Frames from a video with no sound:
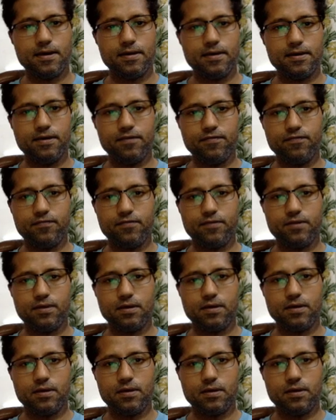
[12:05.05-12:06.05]
if
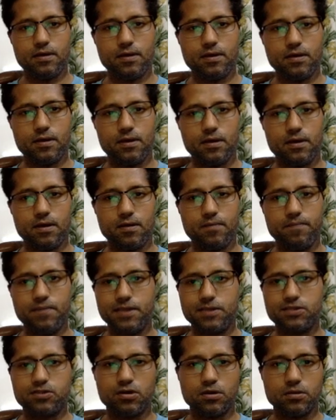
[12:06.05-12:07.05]

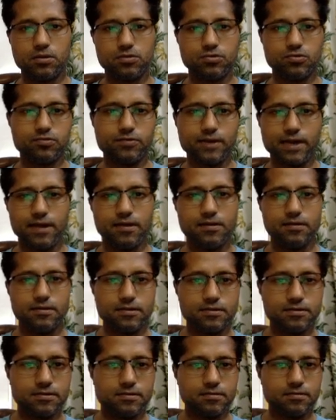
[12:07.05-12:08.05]
based on these two
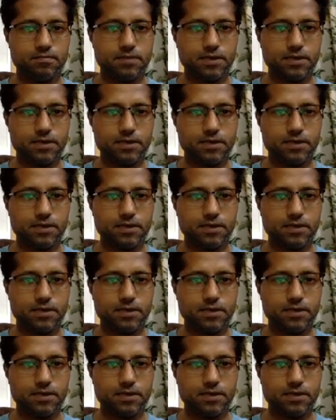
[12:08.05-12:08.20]
triangles,